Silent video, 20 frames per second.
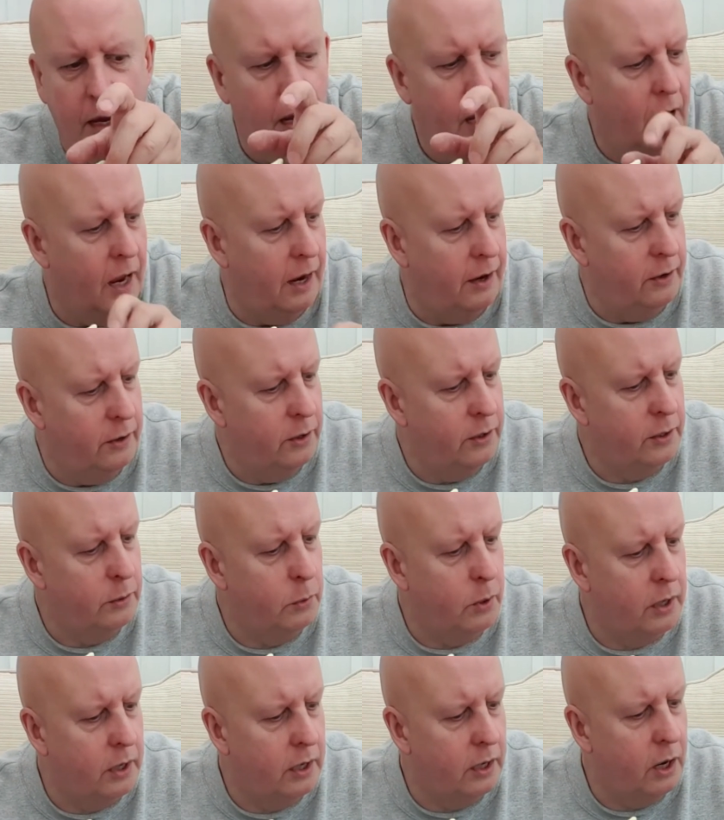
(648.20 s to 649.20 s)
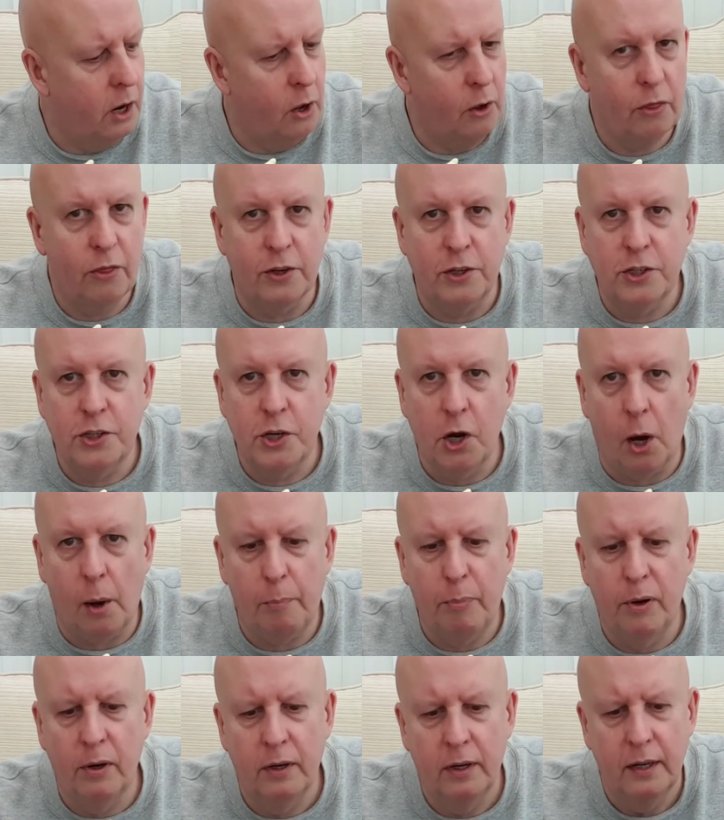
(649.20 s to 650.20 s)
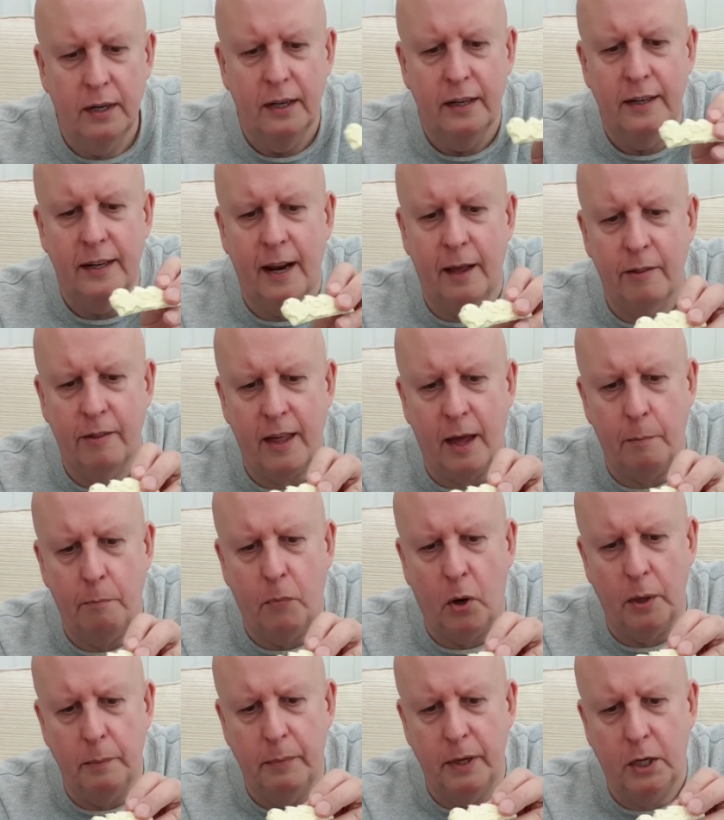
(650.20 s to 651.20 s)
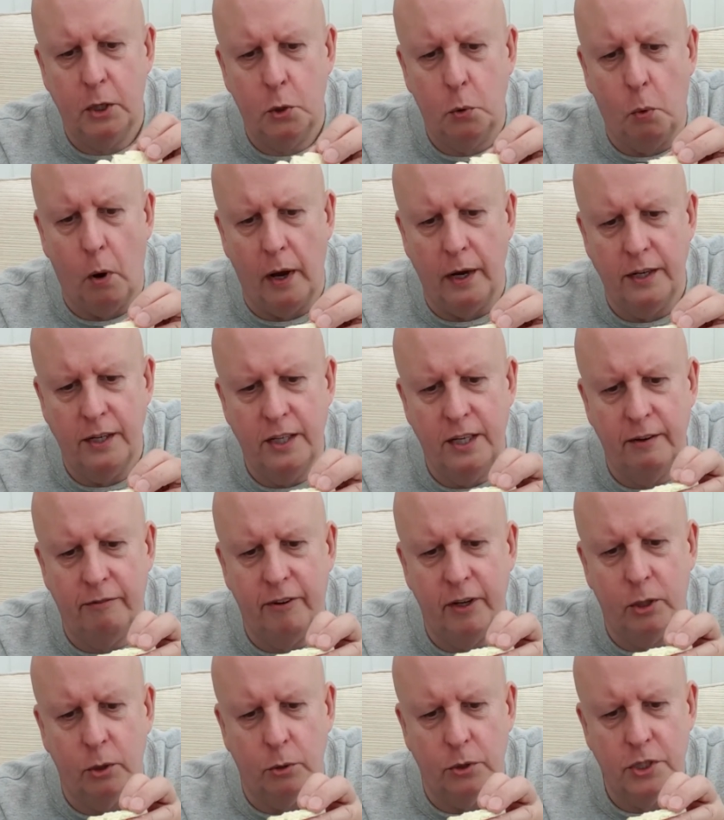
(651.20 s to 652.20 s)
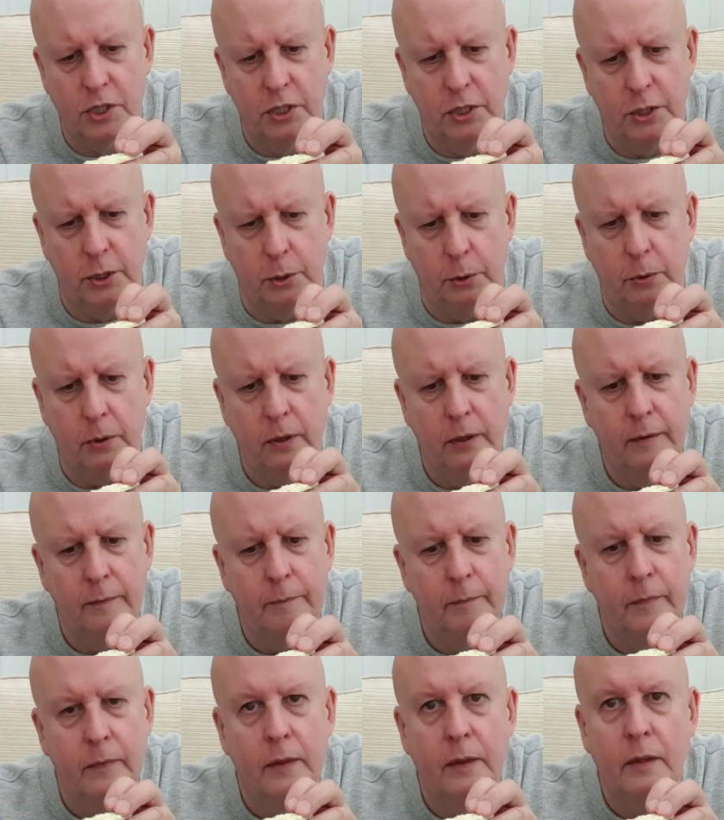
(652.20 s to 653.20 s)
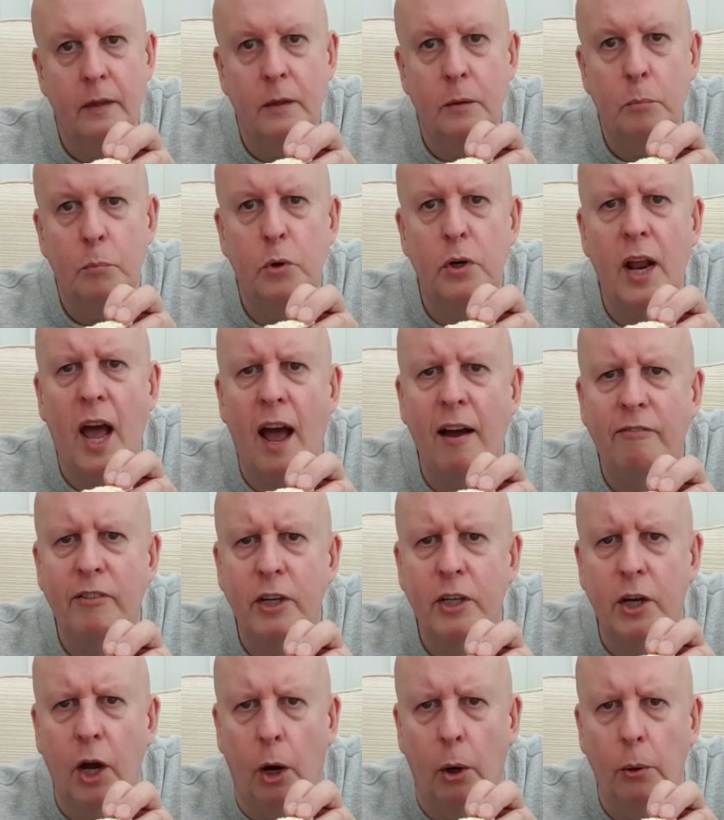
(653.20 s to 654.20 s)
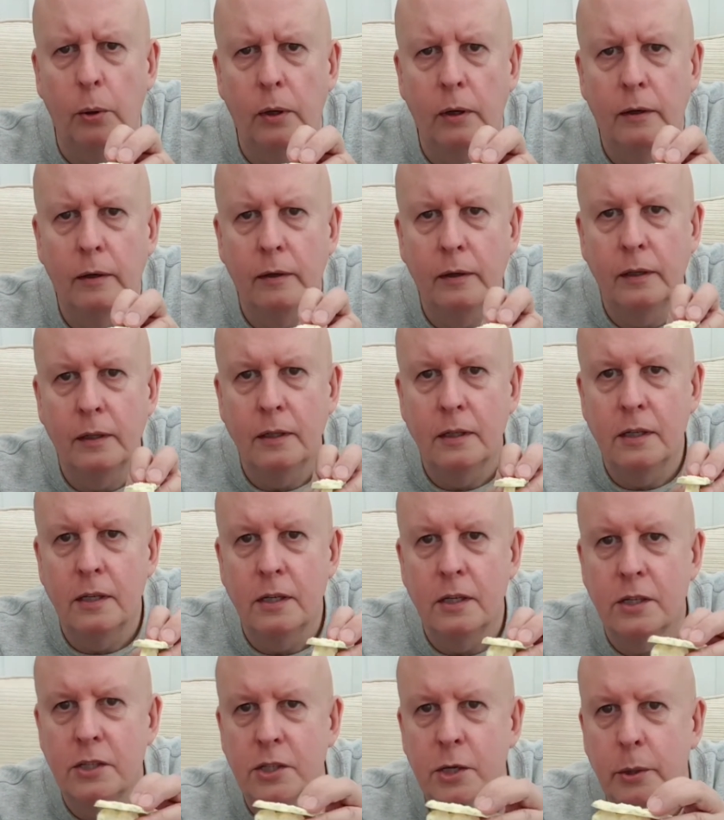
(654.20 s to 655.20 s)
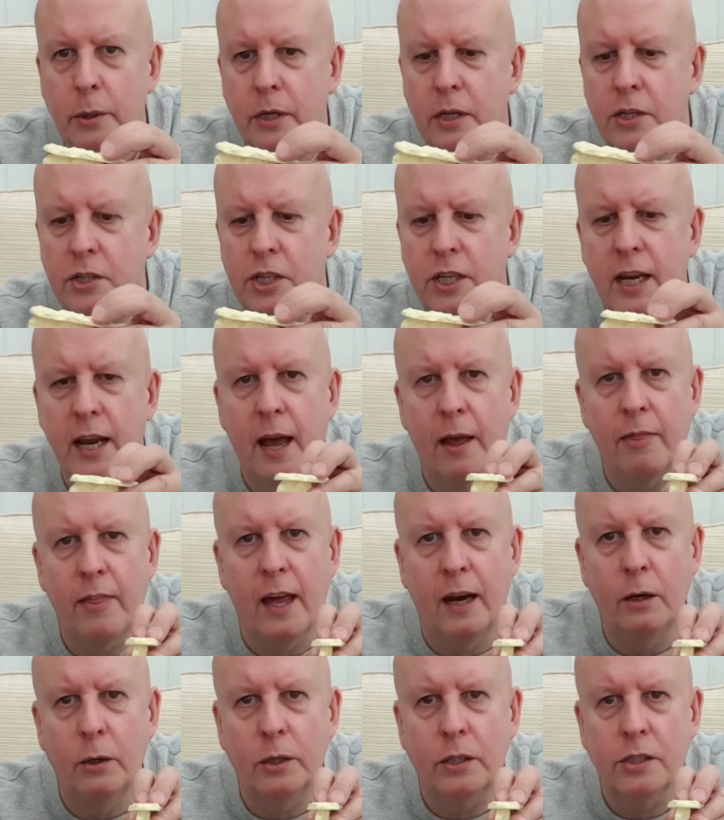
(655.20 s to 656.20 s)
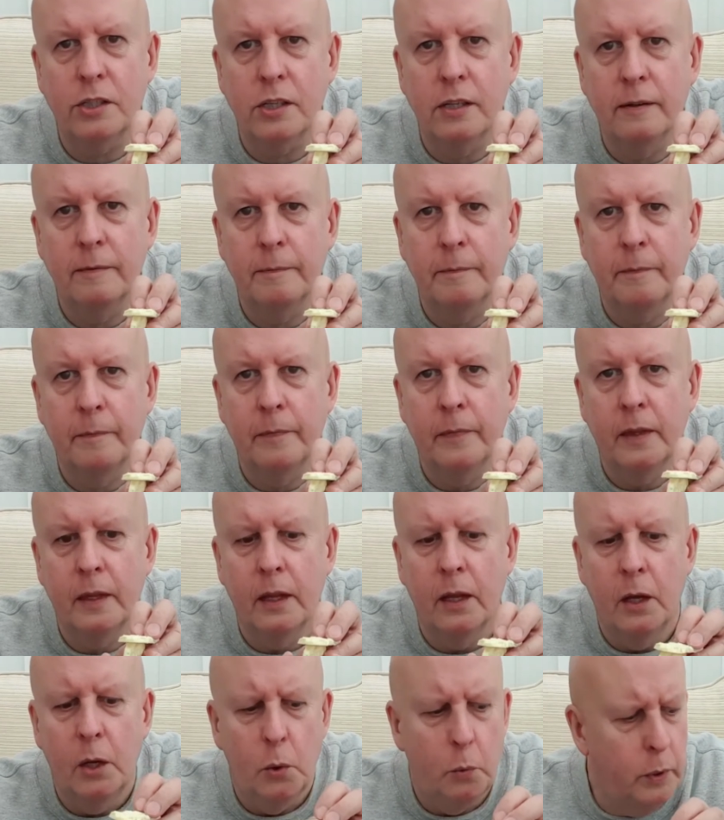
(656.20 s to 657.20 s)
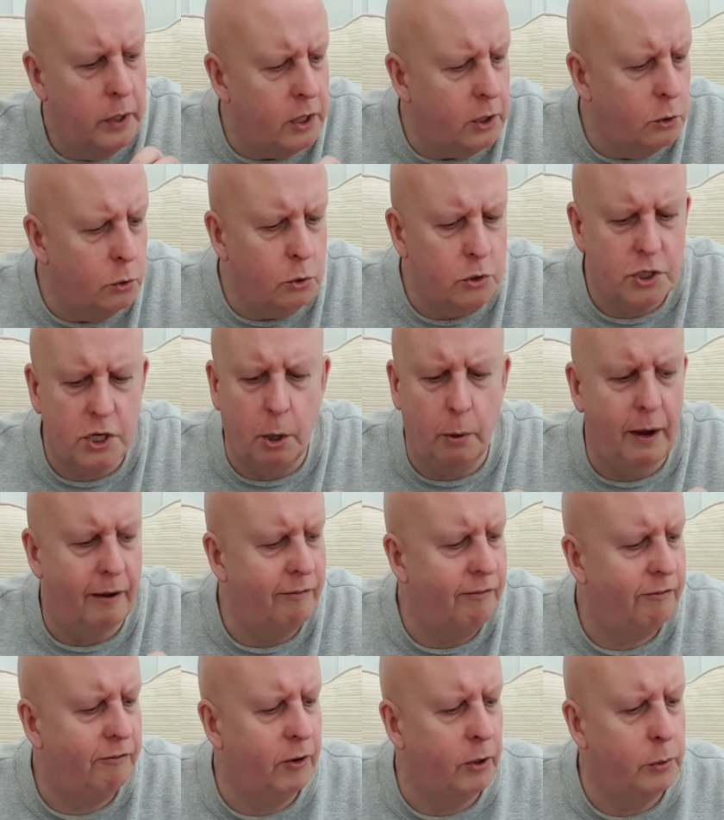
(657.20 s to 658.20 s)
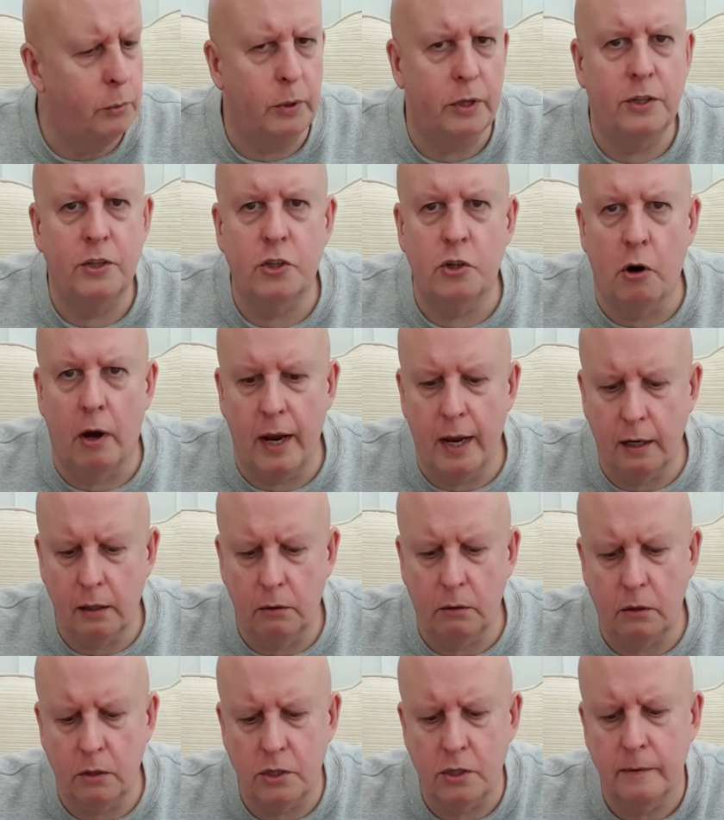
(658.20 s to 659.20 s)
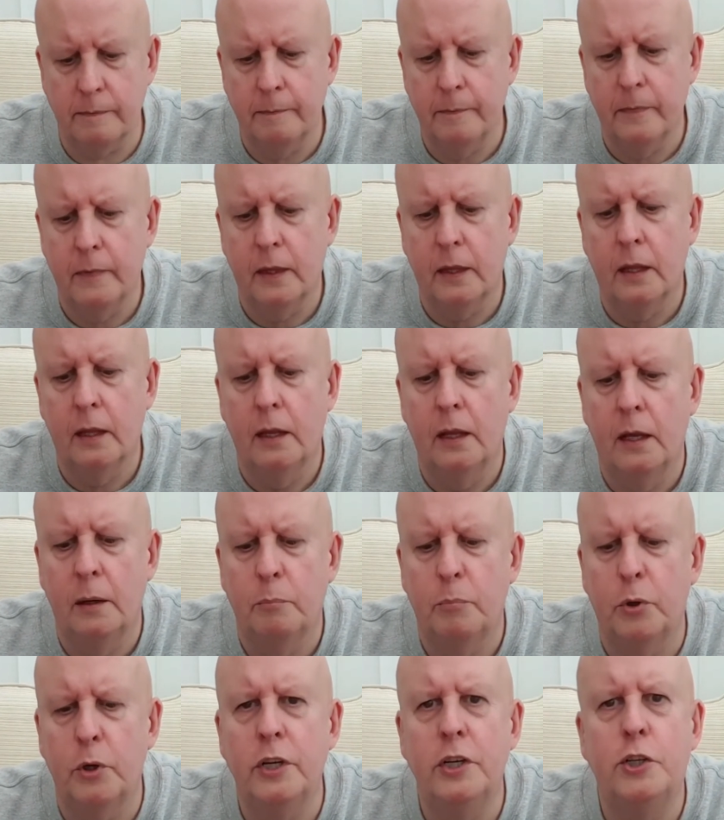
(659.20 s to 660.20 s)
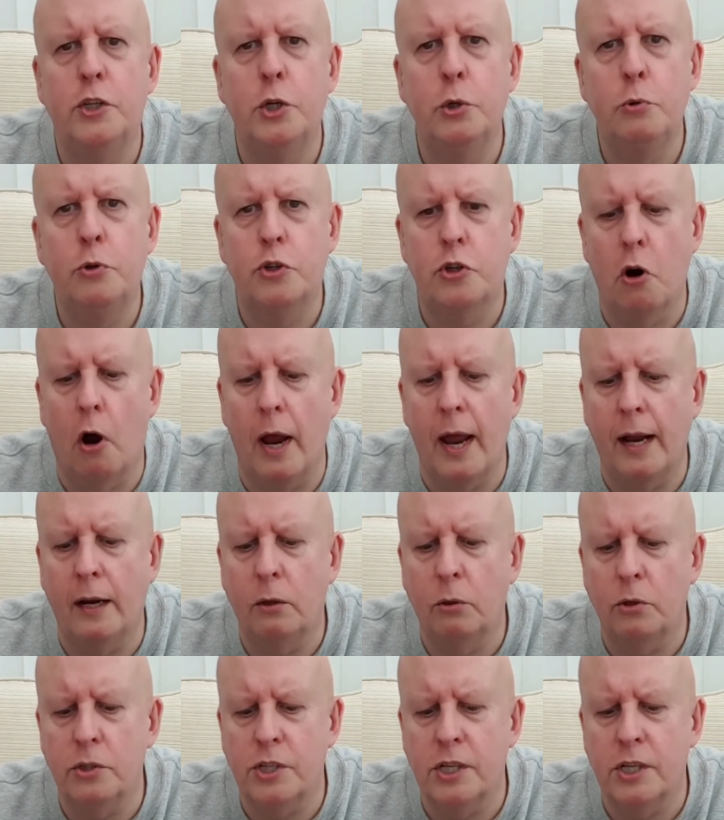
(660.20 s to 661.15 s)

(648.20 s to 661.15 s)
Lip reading: another one along the top. Now that might be quite difficult to do, but have a go so you can see how that looks. We can also have fun with triangles, putting 2 triangles